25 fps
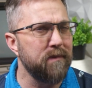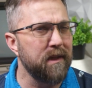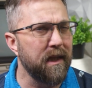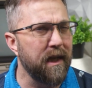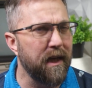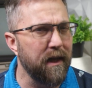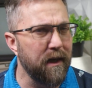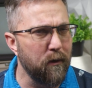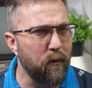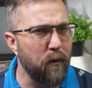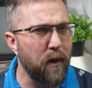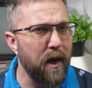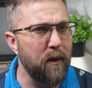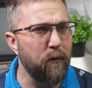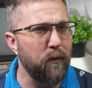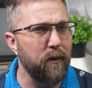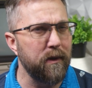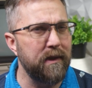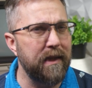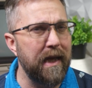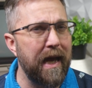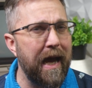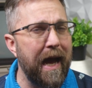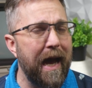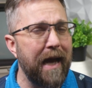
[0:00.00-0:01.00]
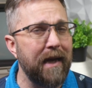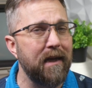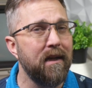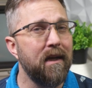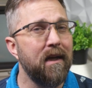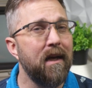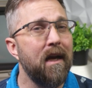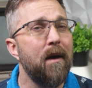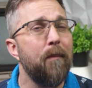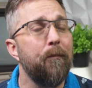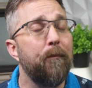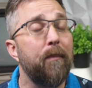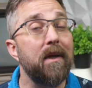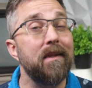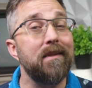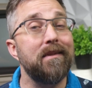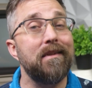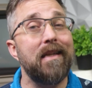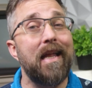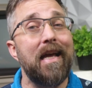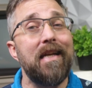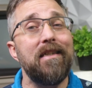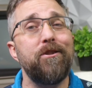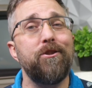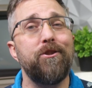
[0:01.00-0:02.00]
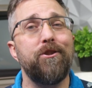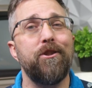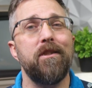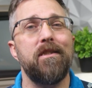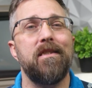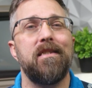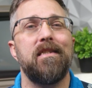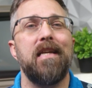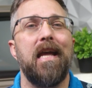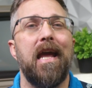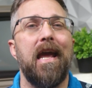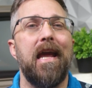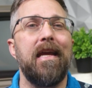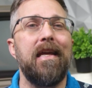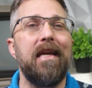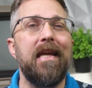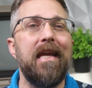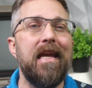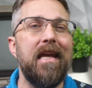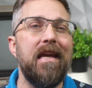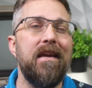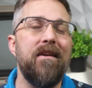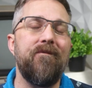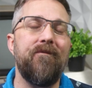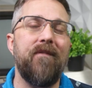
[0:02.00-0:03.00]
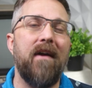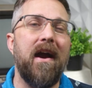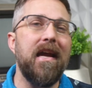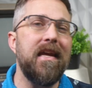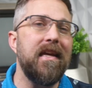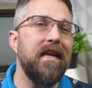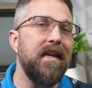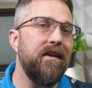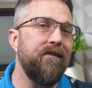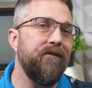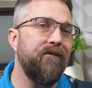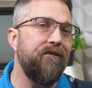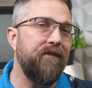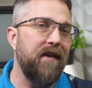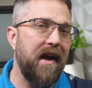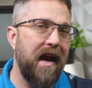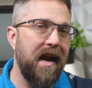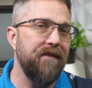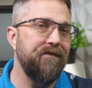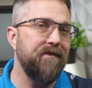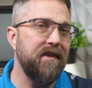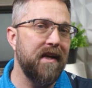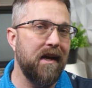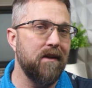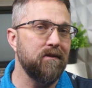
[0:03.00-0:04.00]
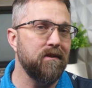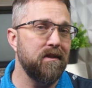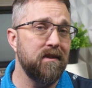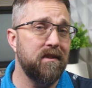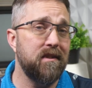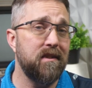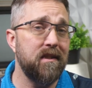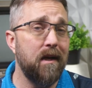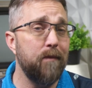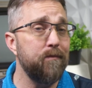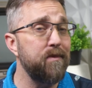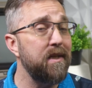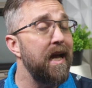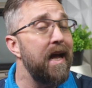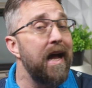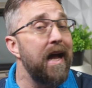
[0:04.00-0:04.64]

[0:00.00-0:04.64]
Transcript: to get away with that. But let's just say if I hit five thousand subs,